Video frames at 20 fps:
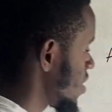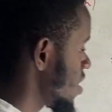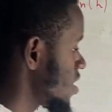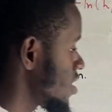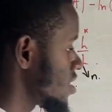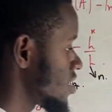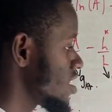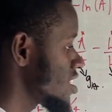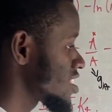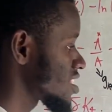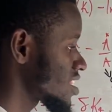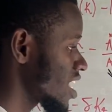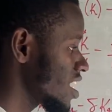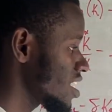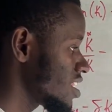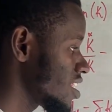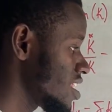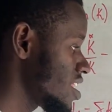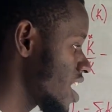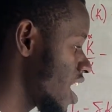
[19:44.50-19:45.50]
then this
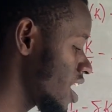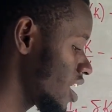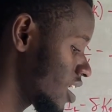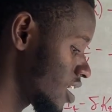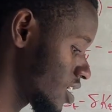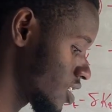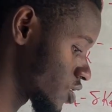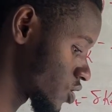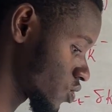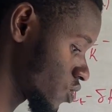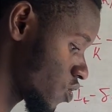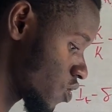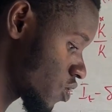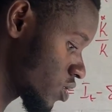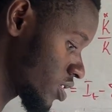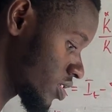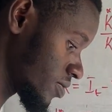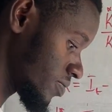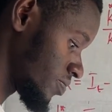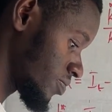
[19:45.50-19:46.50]
side here is
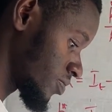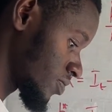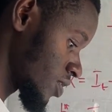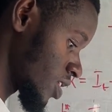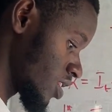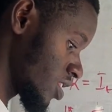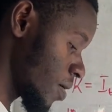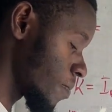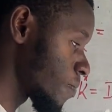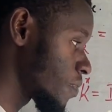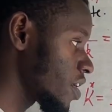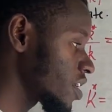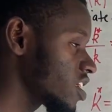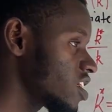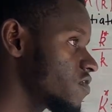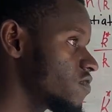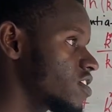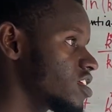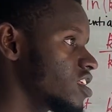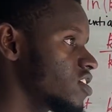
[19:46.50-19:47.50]
called the
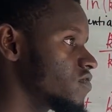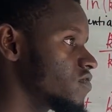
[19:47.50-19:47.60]
break-even